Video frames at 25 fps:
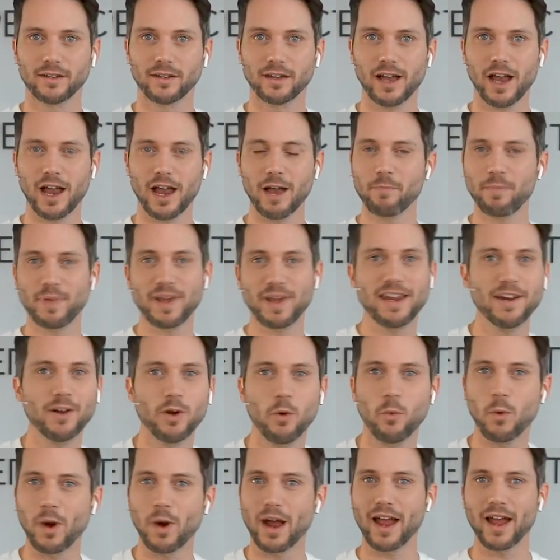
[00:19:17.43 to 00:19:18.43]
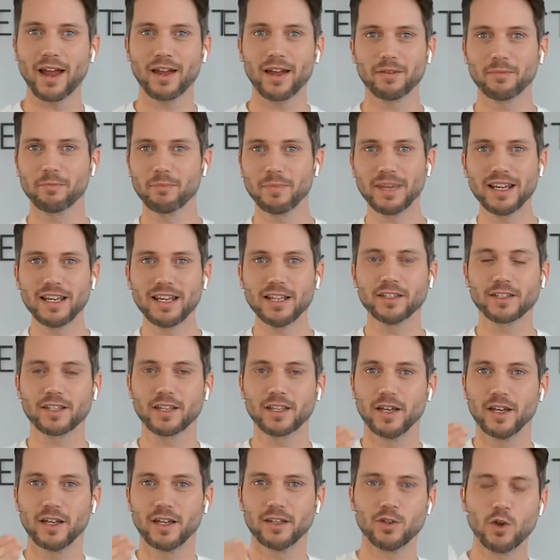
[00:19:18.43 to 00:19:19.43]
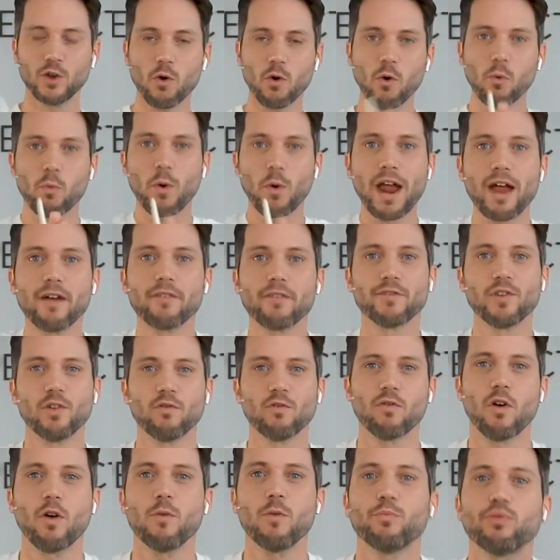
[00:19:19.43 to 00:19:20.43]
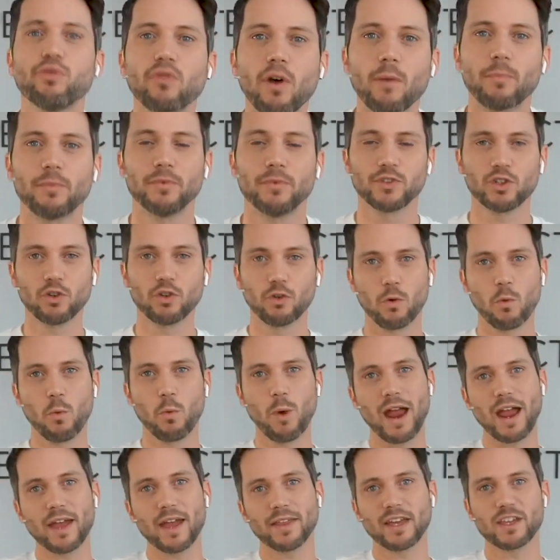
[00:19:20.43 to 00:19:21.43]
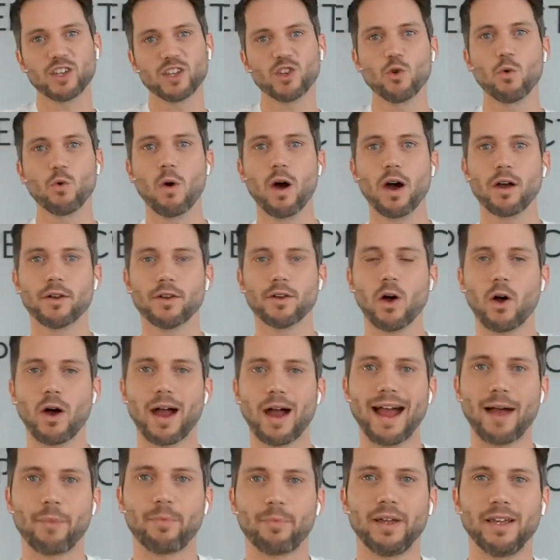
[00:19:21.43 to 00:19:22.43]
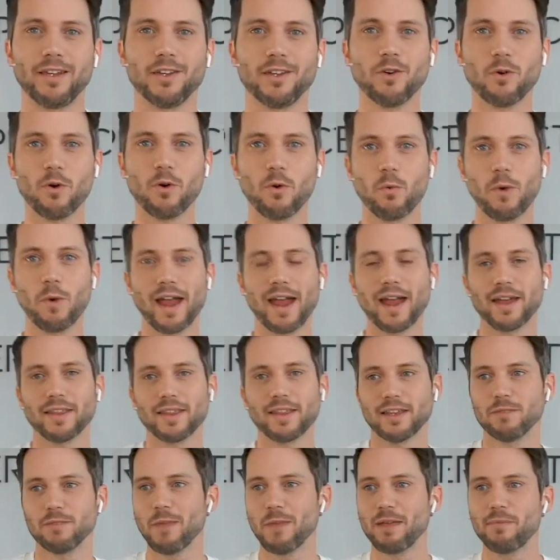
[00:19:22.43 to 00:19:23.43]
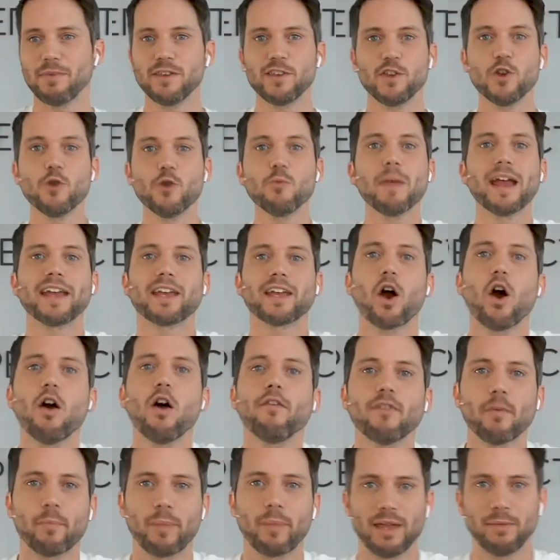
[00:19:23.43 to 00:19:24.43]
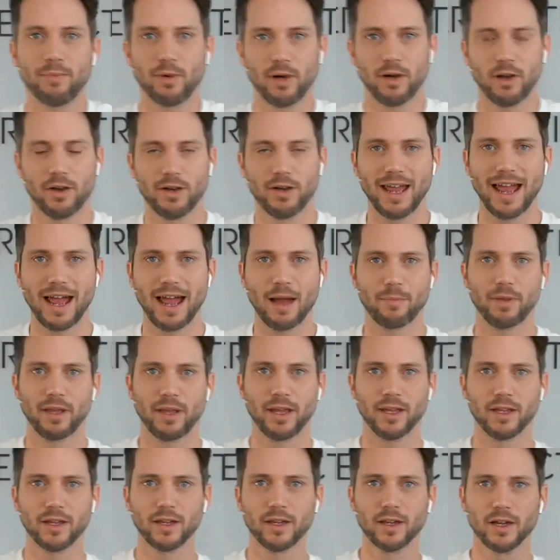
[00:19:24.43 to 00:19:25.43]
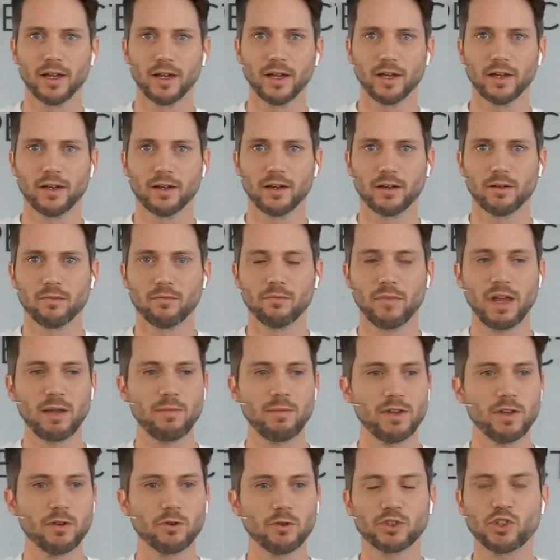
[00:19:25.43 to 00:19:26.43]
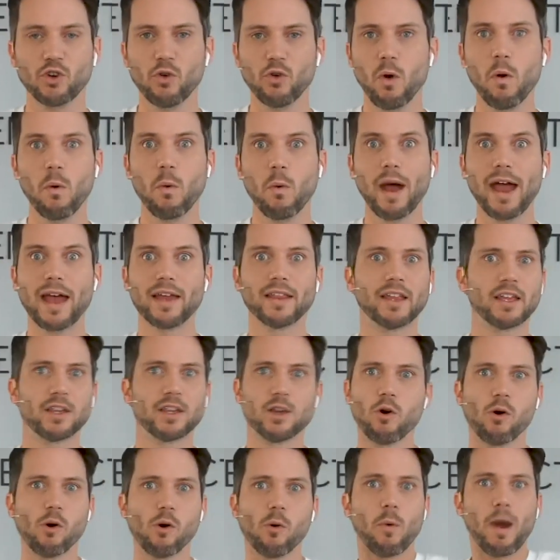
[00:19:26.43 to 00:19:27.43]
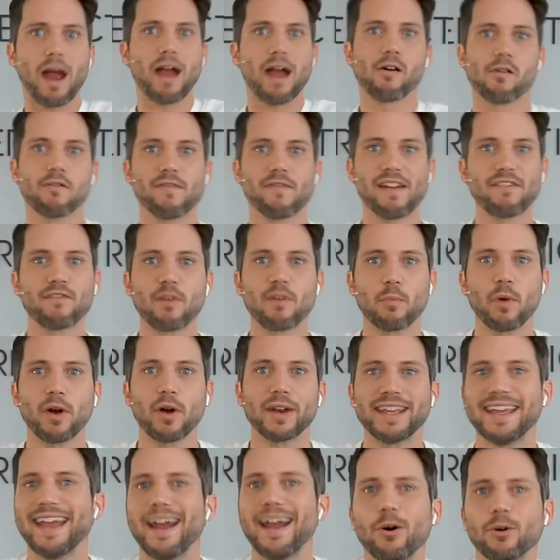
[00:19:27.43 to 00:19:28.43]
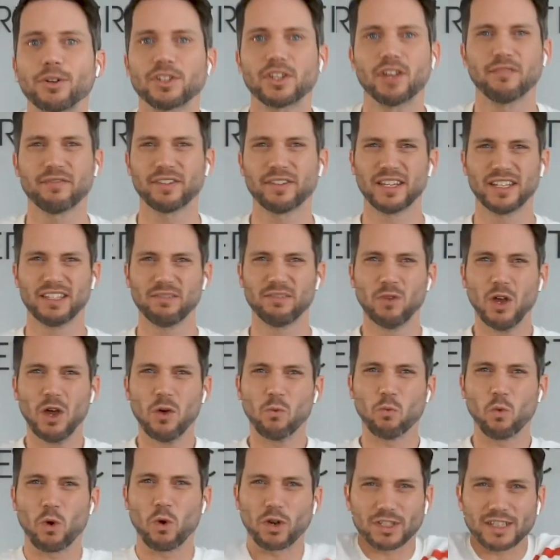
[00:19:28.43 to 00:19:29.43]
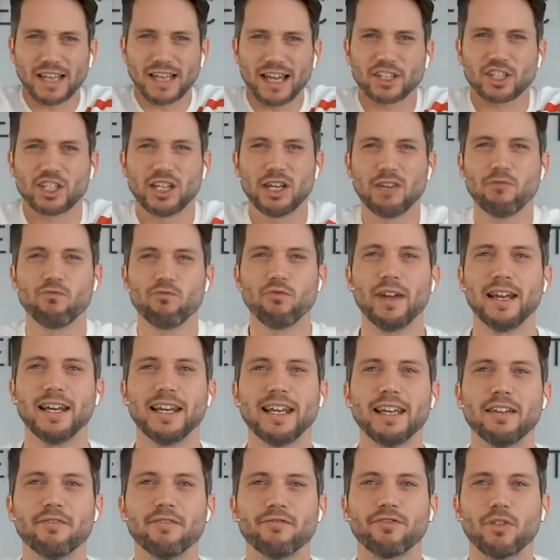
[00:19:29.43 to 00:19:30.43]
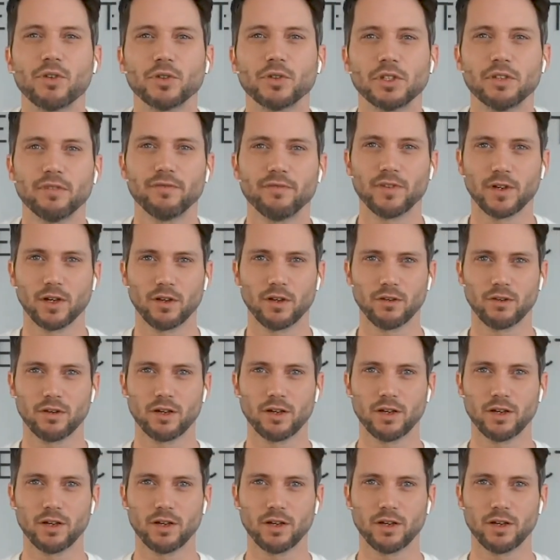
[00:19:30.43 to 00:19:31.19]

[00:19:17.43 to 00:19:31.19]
And being aware means you're aware of your own problems. You're aware that you are not happy. You're aware that maybe you make other people unhappy. Maybe you're too aware that you're aware of everybody else other than what's actually really in front of you.